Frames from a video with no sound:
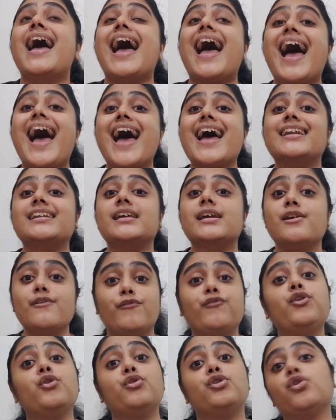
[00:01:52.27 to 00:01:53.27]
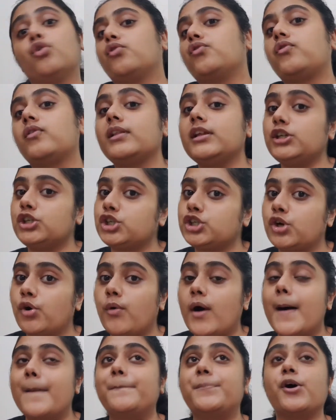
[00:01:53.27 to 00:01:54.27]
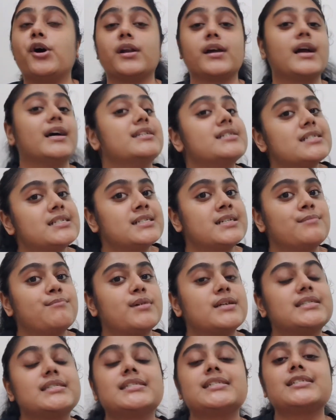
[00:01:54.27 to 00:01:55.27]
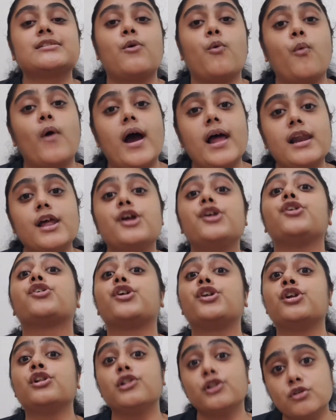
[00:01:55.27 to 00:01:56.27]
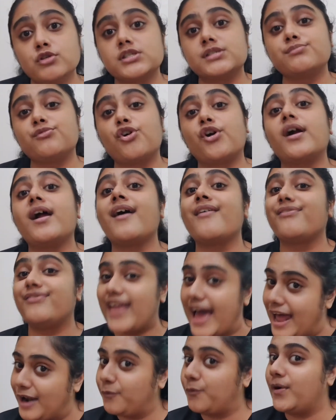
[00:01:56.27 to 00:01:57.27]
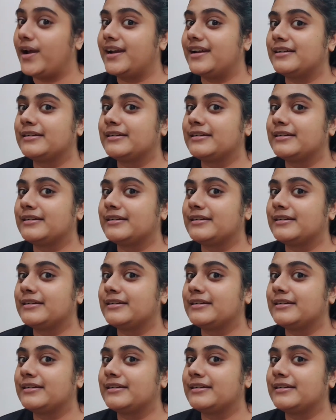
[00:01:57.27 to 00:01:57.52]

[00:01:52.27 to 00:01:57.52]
And if you don't really show up on a consistent basis, well, you're gonna lose more than win.